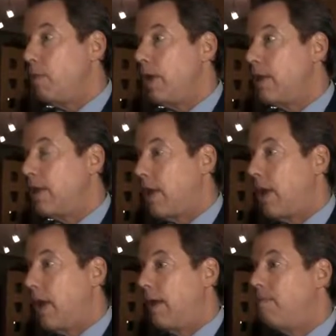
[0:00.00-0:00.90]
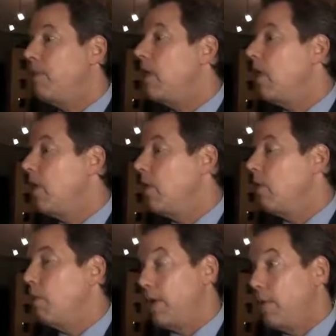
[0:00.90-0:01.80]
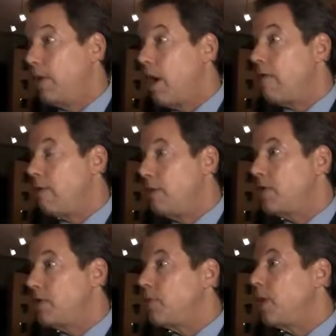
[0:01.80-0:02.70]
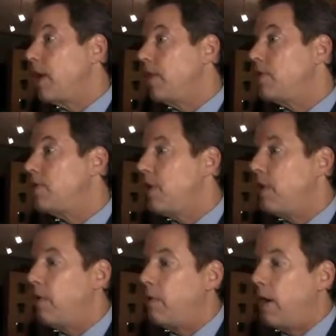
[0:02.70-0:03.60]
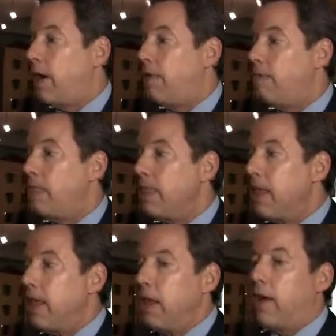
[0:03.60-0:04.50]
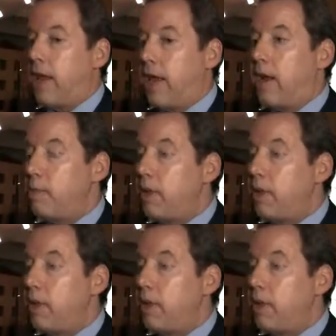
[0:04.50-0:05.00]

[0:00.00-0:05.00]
with, uh, with, with, governments as well. And so, um, you know, and I